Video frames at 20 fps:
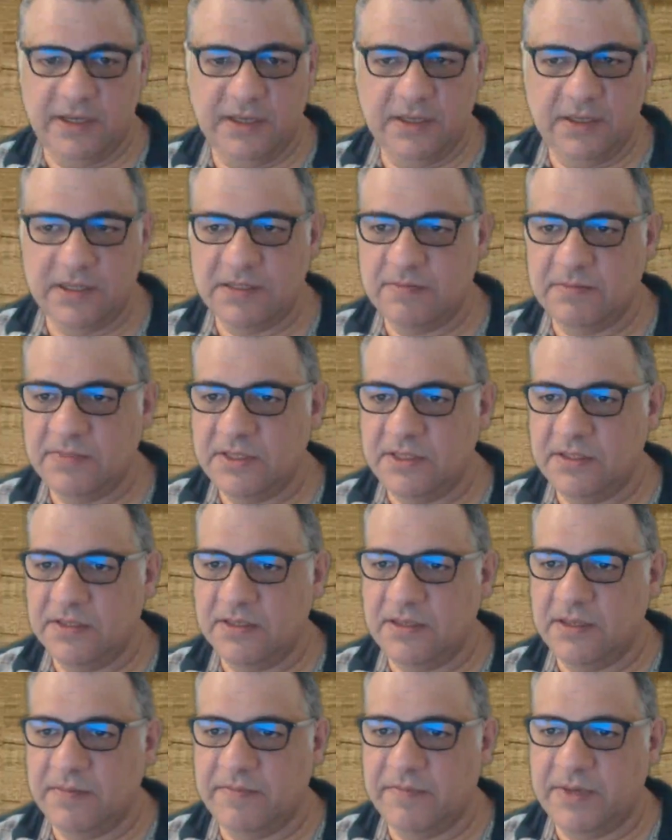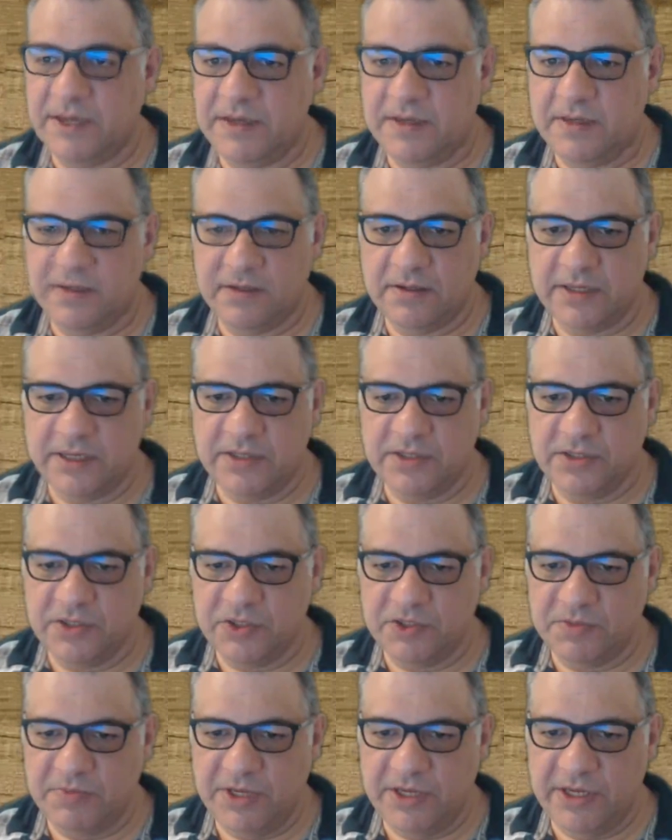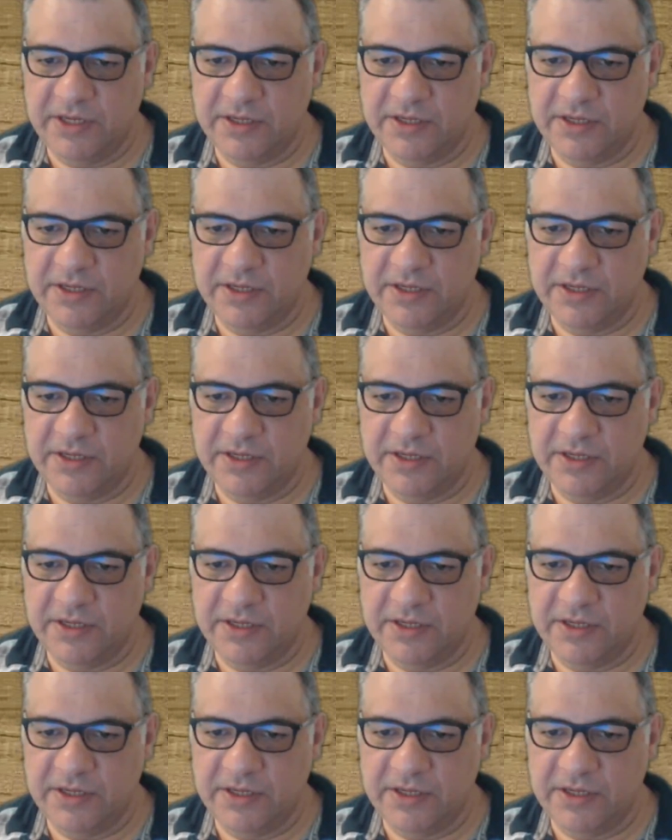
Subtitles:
hasn't been that bad. Okay, Judge Meek.